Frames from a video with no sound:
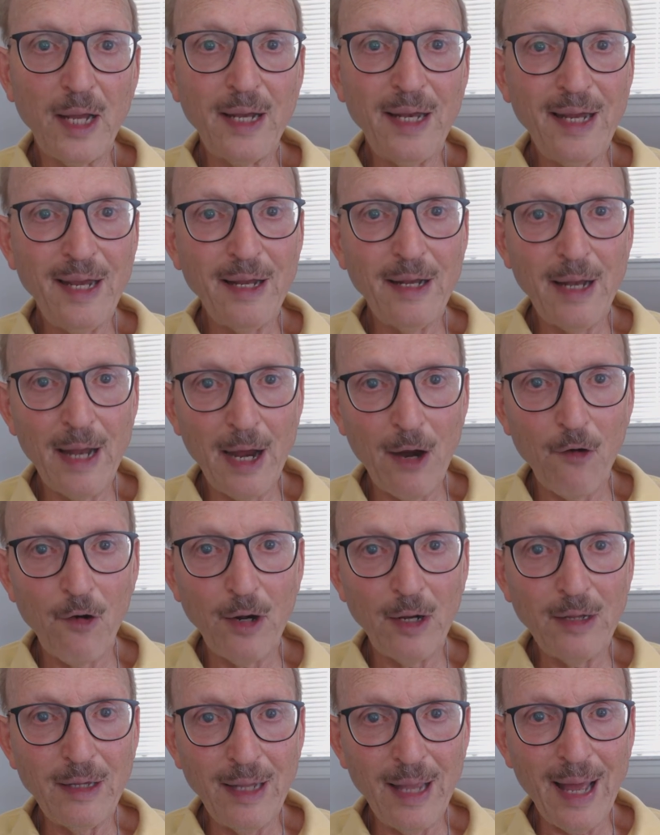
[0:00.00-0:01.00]
and he
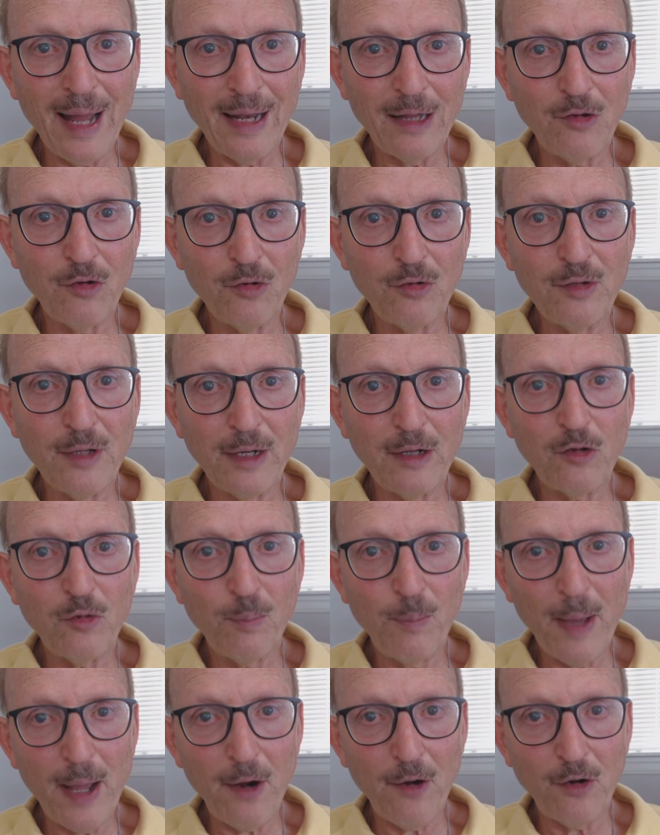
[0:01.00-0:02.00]
inherited the attitude that it's
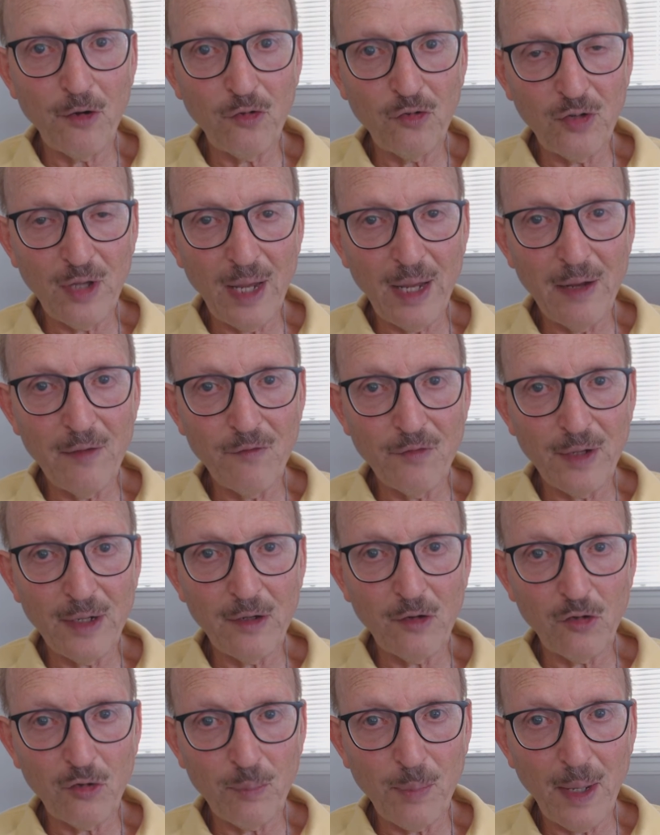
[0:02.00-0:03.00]
better to save
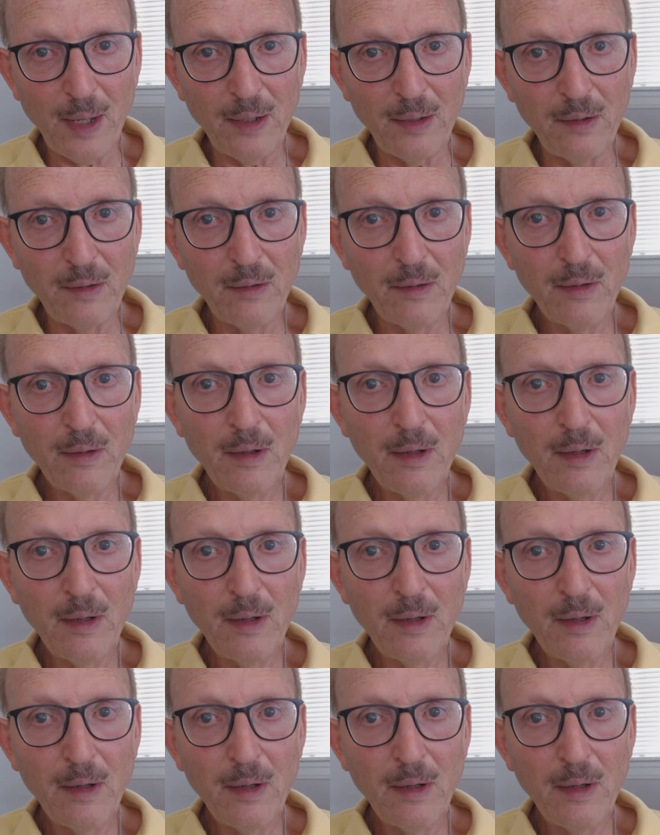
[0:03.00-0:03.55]
than to spend.